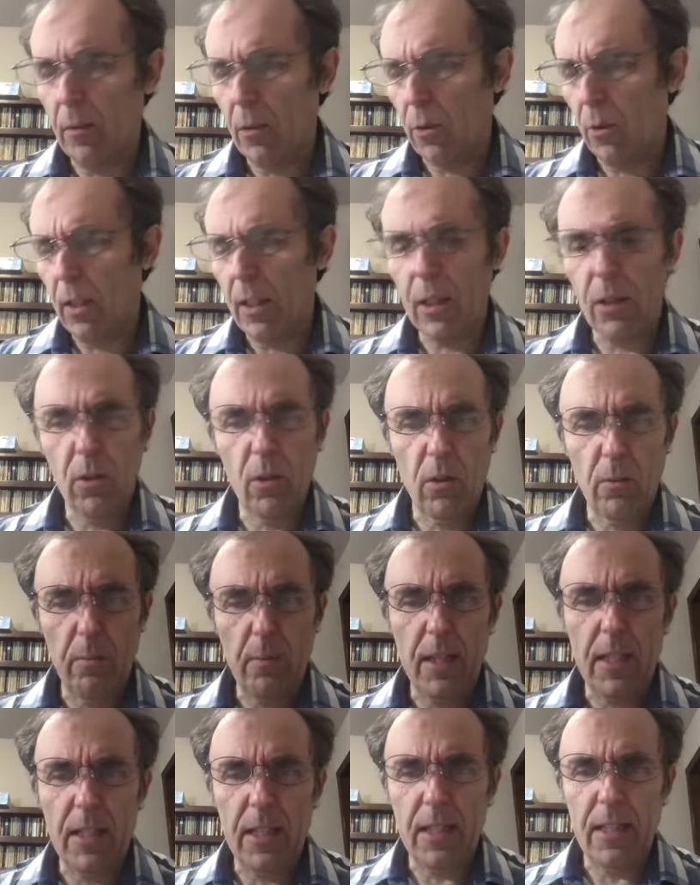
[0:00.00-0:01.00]
Critical,
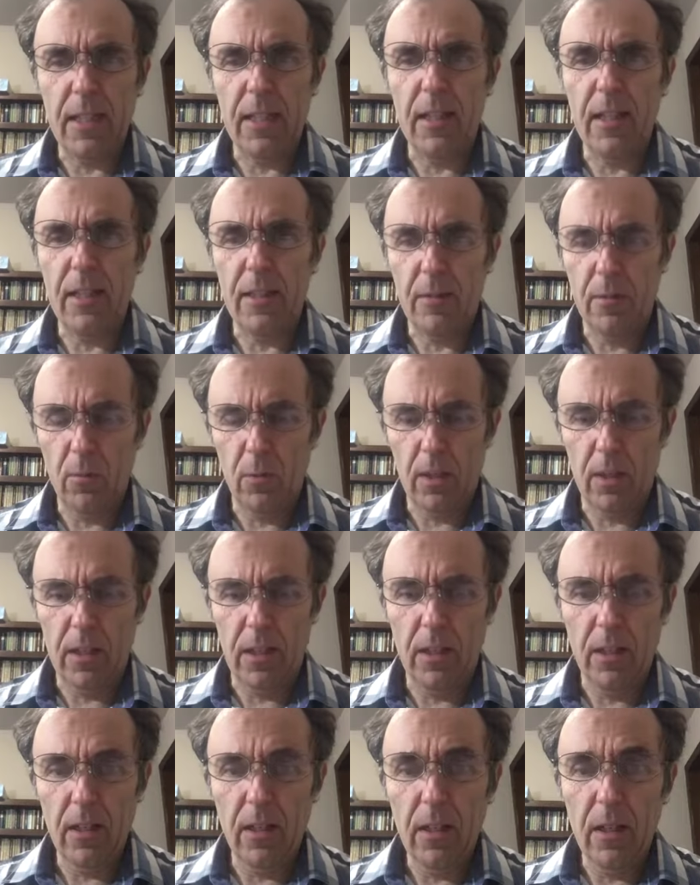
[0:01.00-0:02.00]
meaning it was
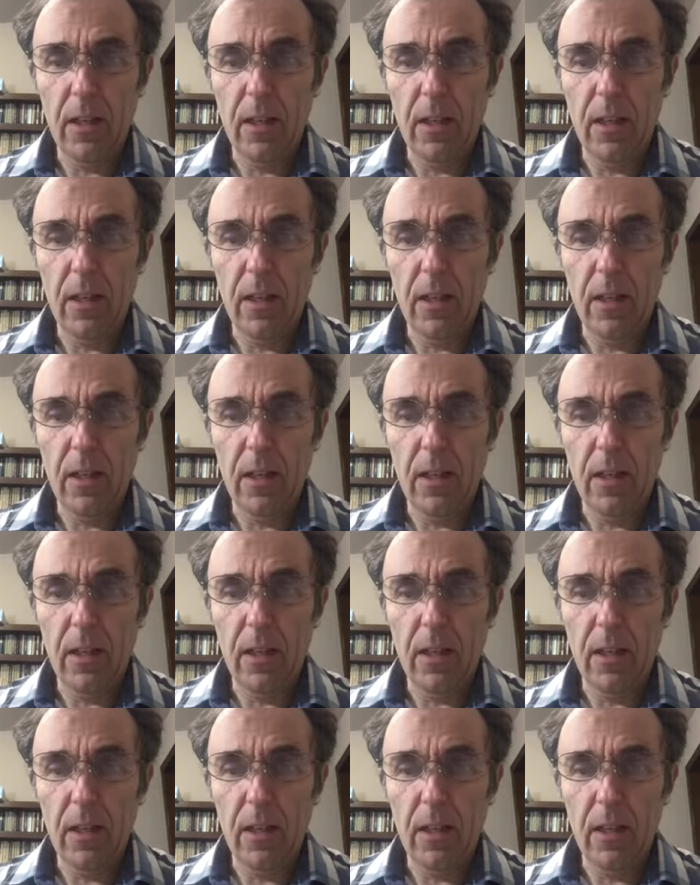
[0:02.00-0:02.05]
a